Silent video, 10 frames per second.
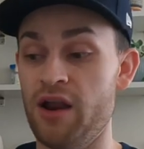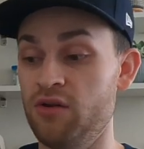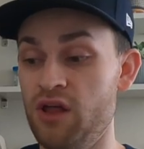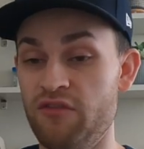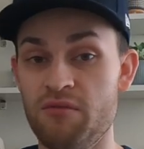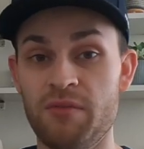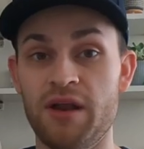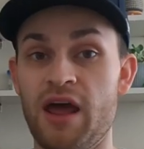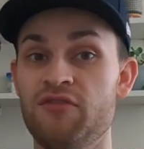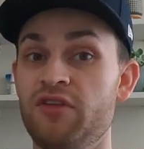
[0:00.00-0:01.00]
don't love him,
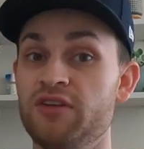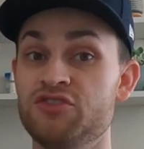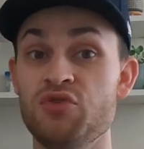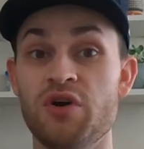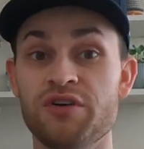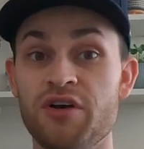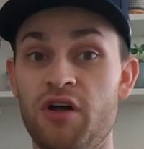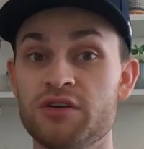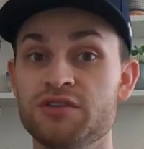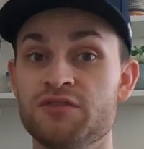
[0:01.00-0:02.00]
but I feel like
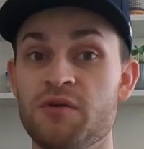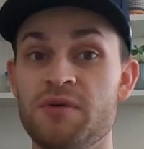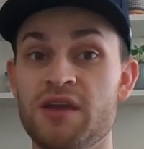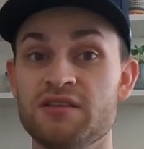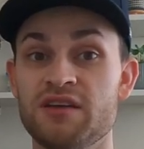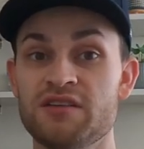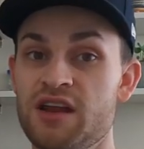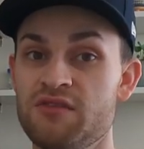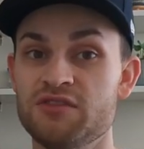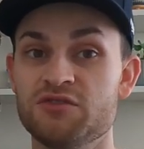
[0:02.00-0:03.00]
$200 for a PSA
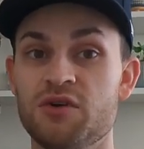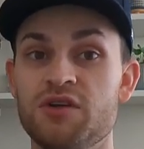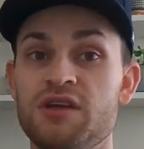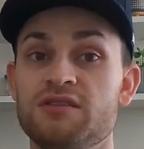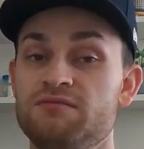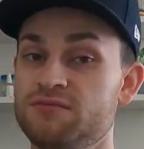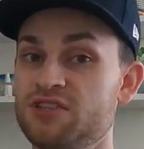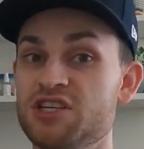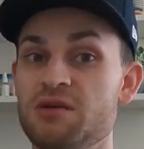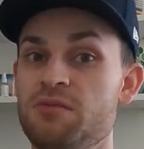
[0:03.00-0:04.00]
10 of his rookie is
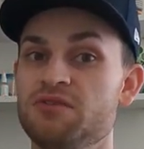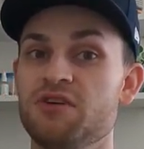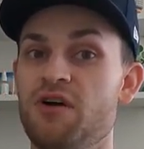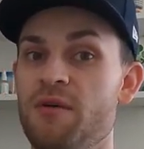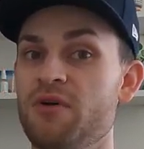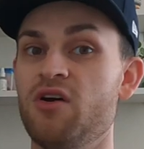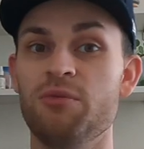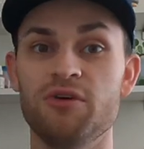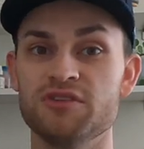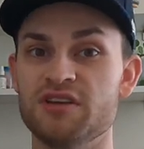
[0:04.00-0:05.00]
cheap. So I'm gonna
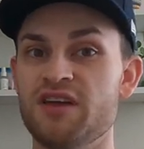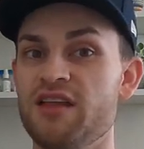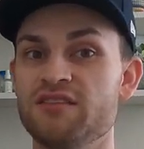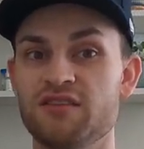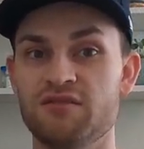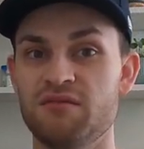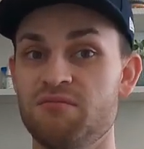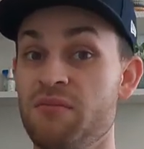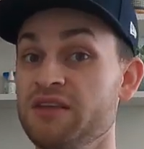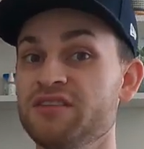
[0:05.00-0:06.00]
hope those get 10s and
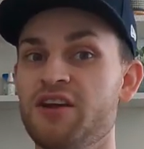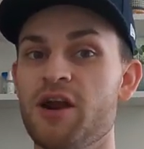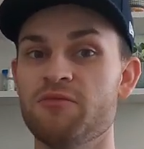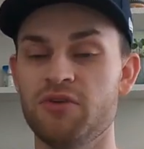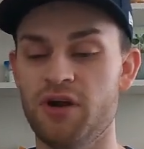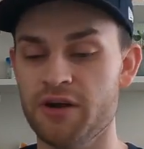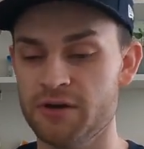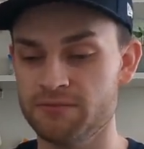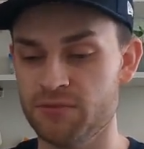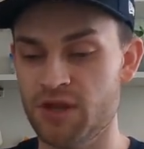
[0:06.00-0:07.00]
might sit on them for
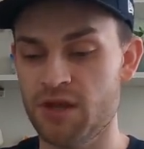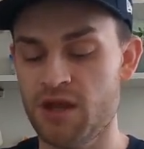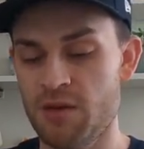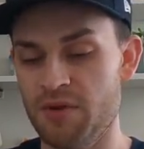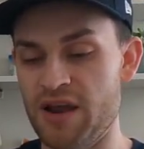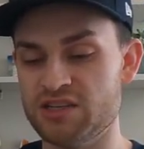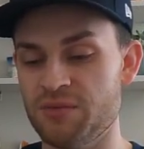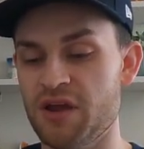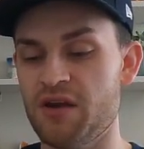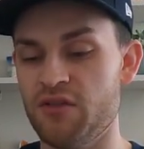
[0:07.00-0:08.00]
longer. But next up,
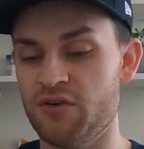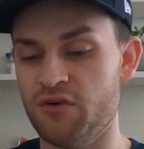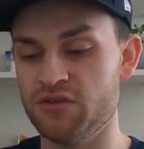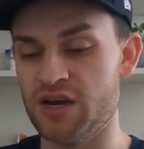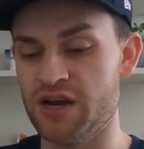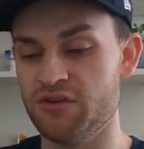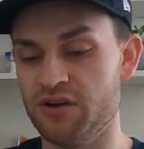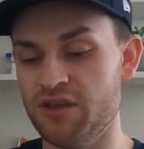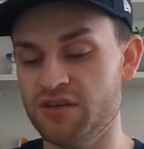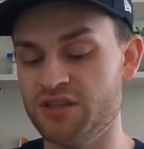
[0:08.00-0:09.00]
we got another Ohtani
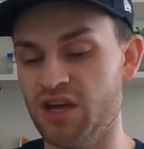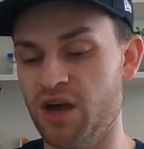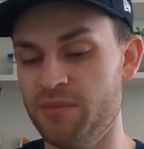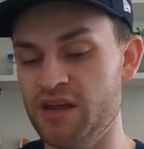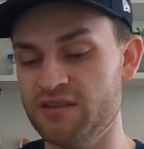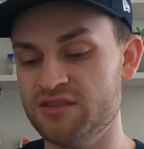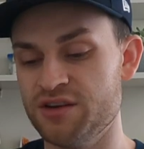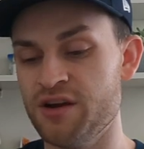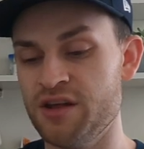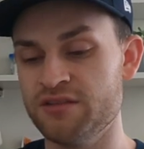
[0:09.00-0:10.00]
rookie. This is the Update
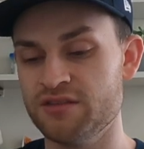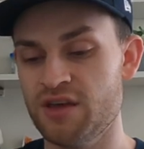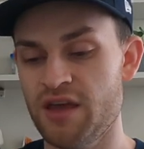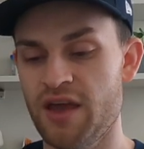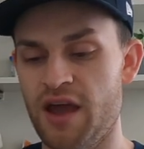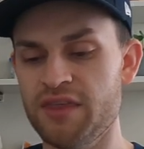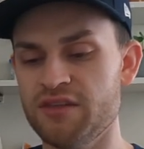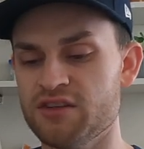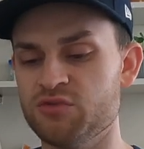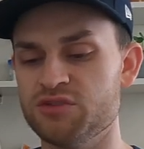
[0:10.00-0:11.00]
series. I
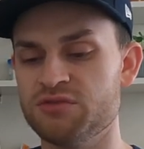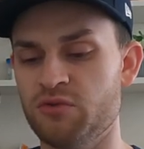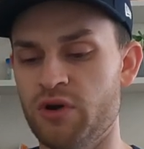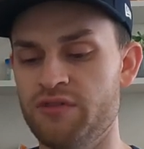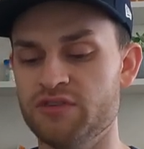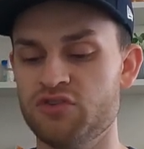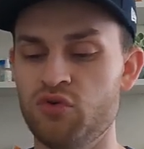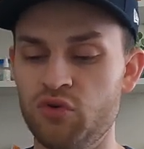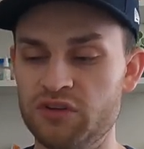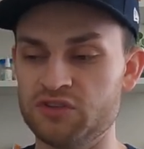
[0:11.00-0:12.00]
think this one's one of his
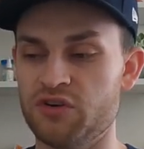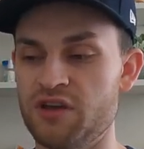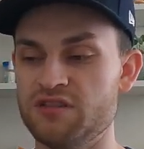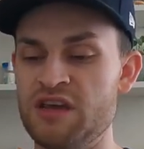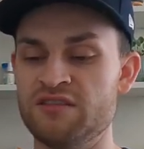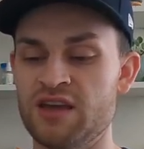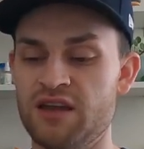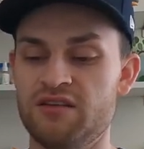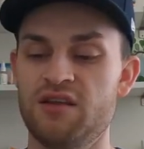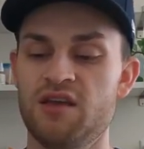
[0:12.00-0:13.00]
coolest rookies. He's
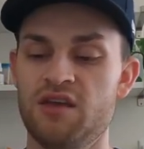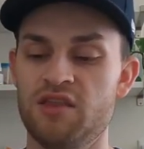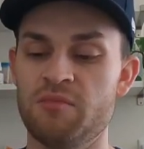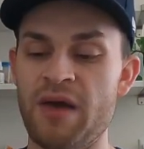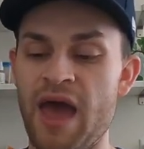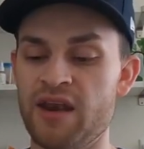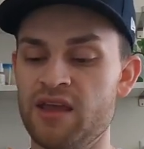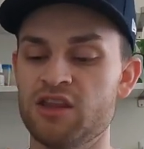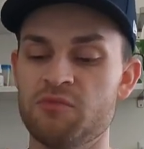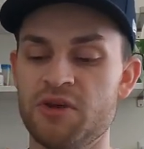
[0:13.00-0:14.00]
got the
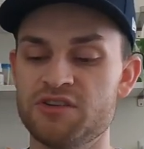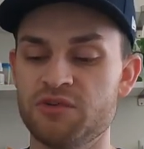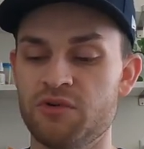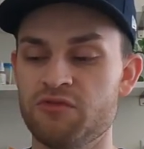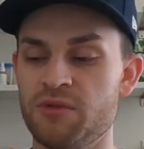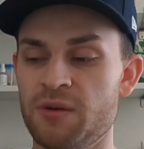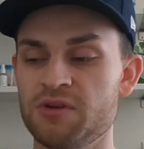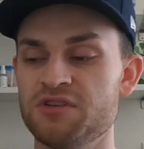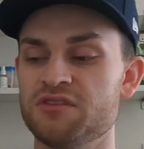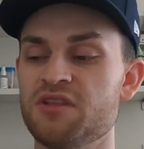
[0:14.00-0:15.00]
batting and the pitching one from the
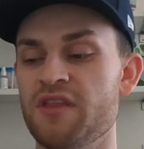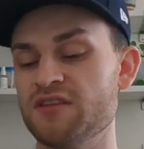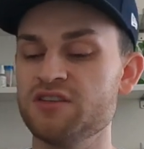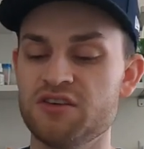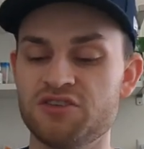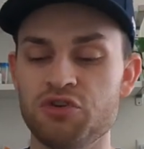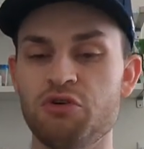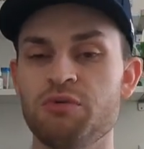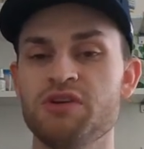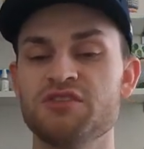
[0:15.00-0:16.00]
Update series, and then that Series 2
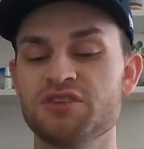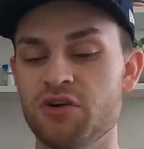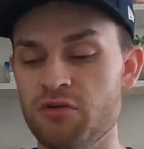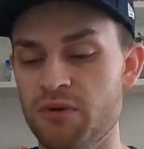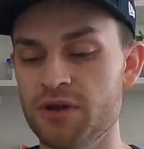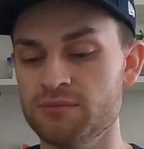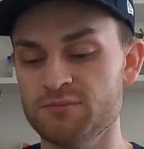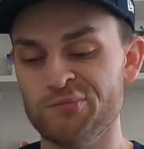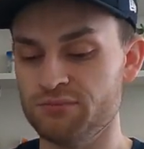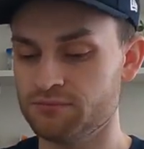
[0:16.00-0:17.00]
one we just showed. But
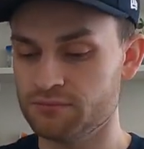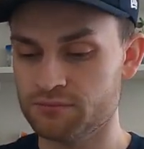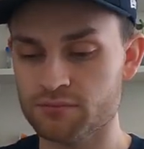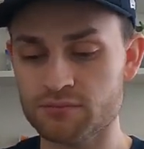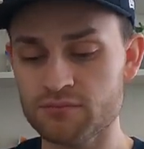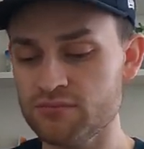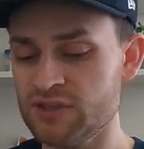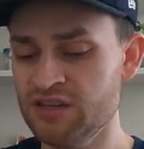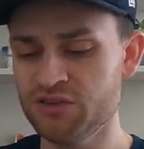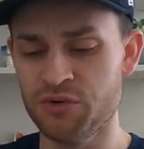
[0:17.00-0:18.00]

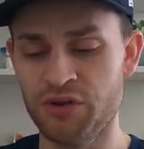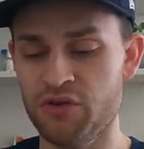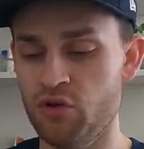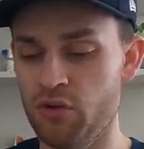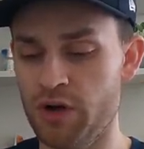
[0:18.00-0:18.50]
this is a really cool